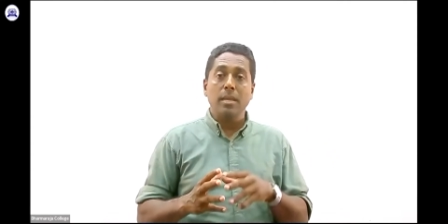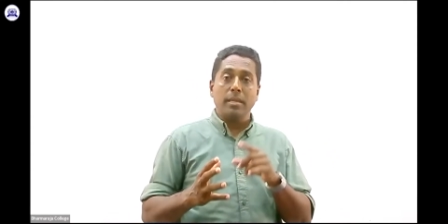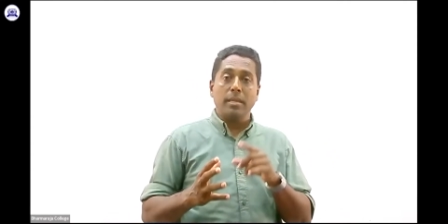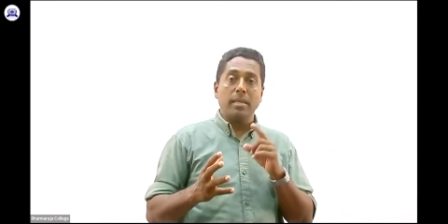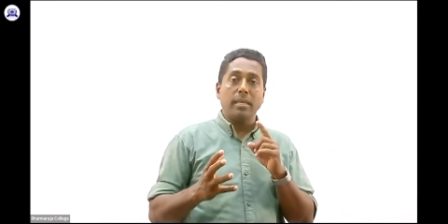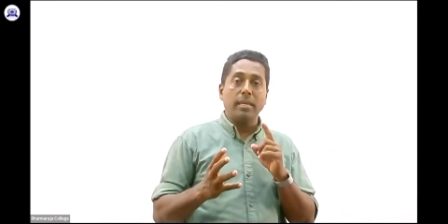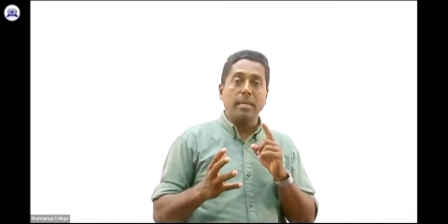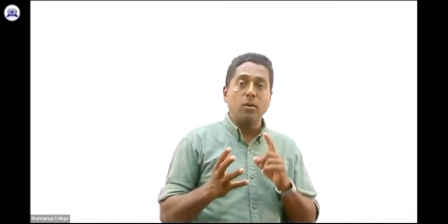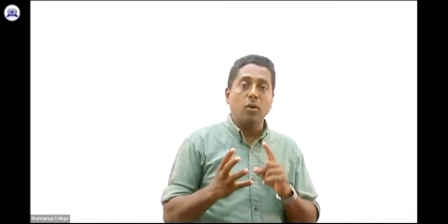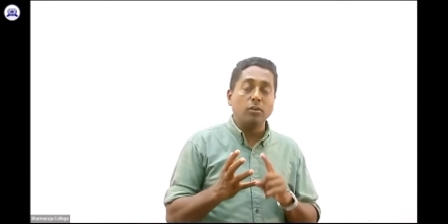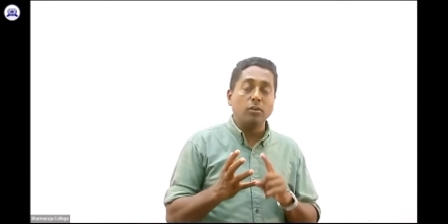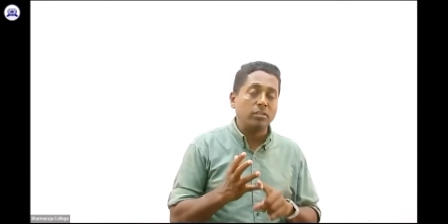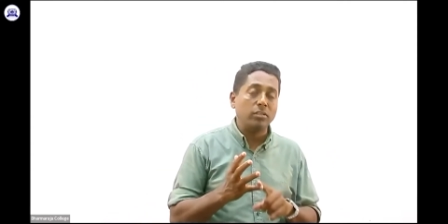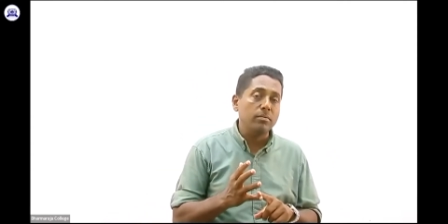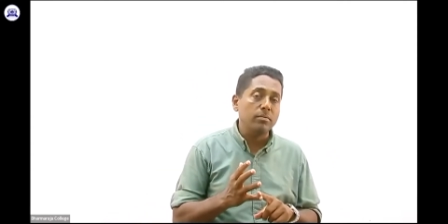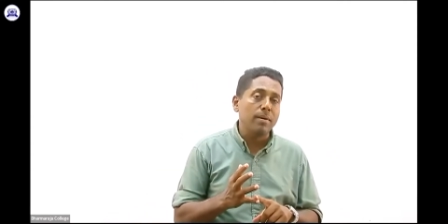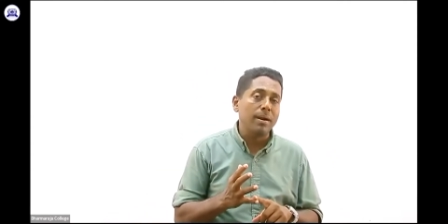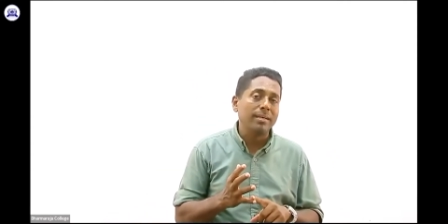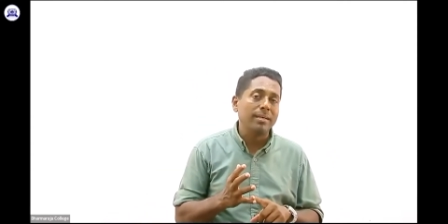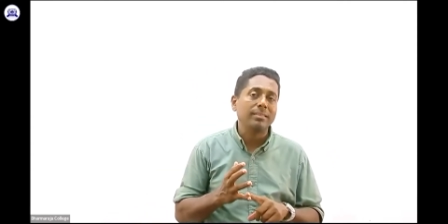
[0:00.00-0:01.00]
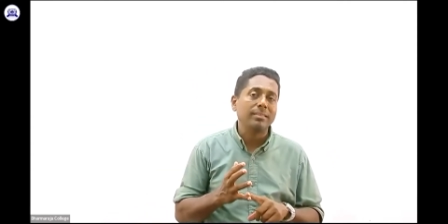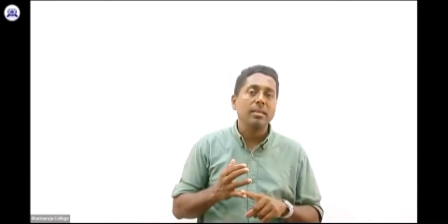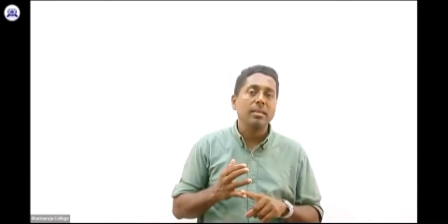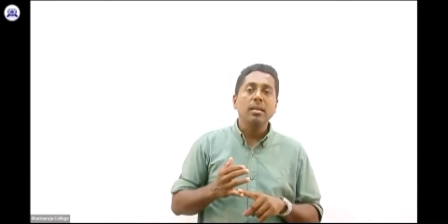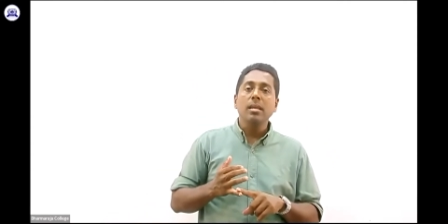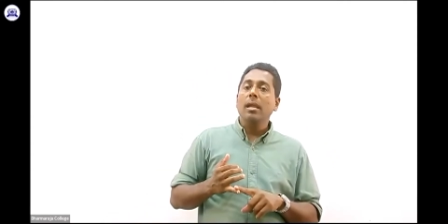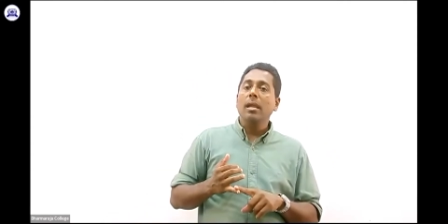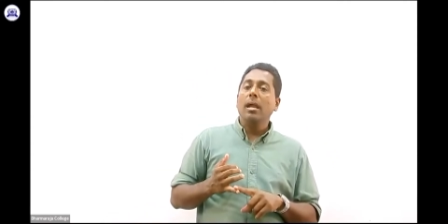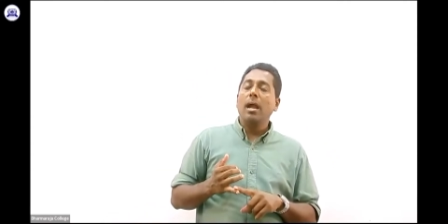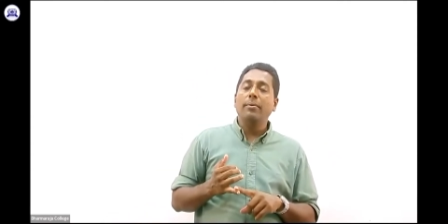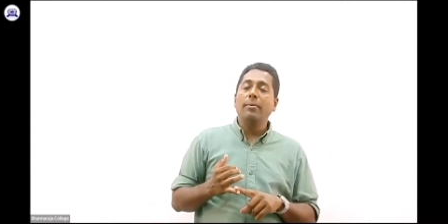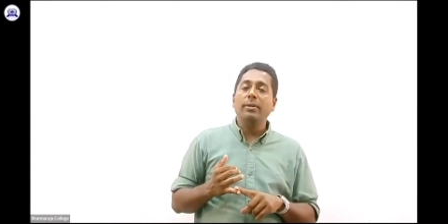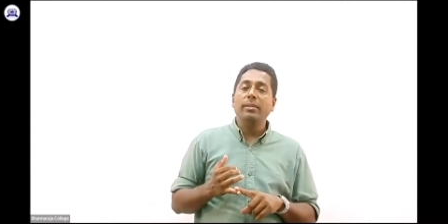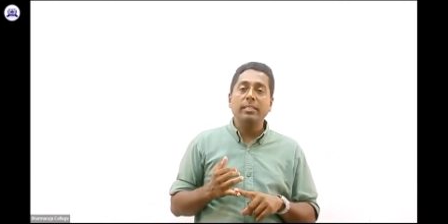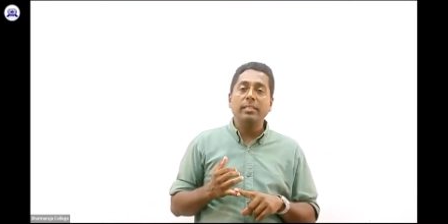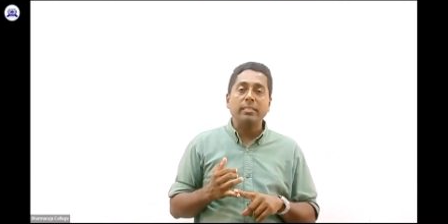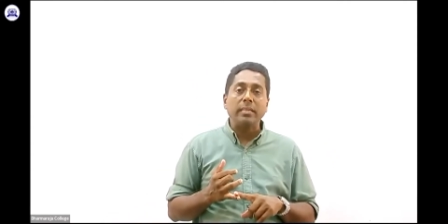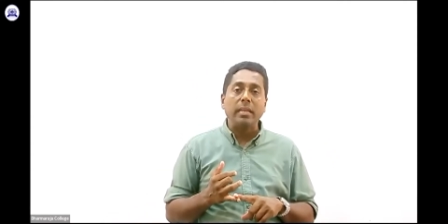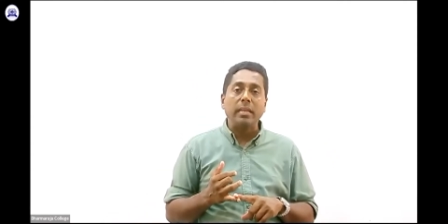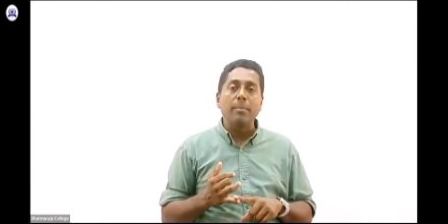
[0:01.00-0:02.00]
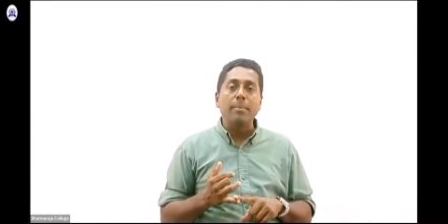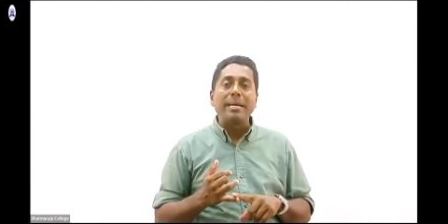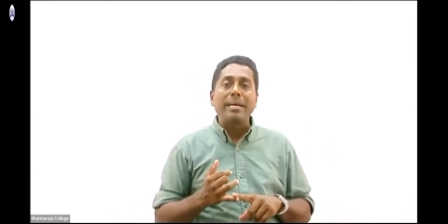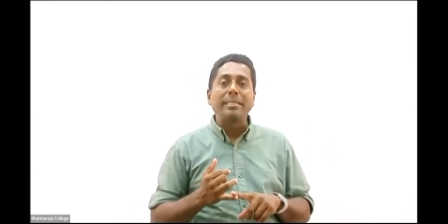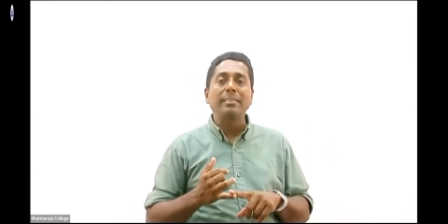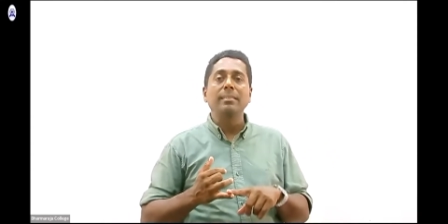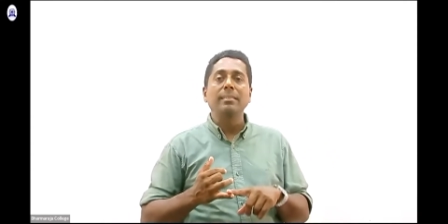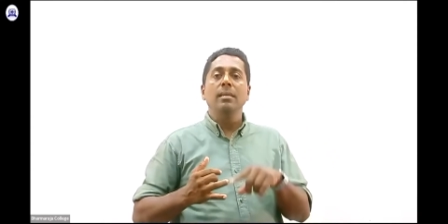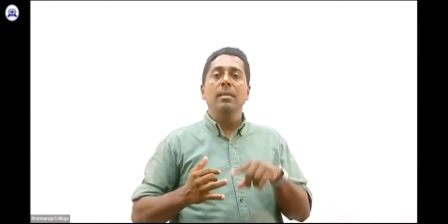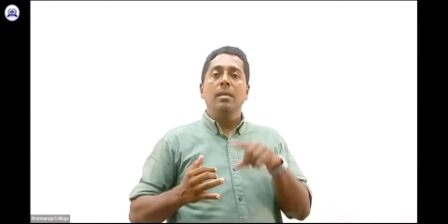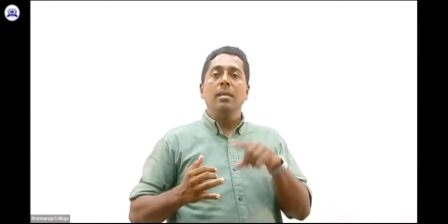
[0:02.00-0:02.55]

He or she must cover the syllabus.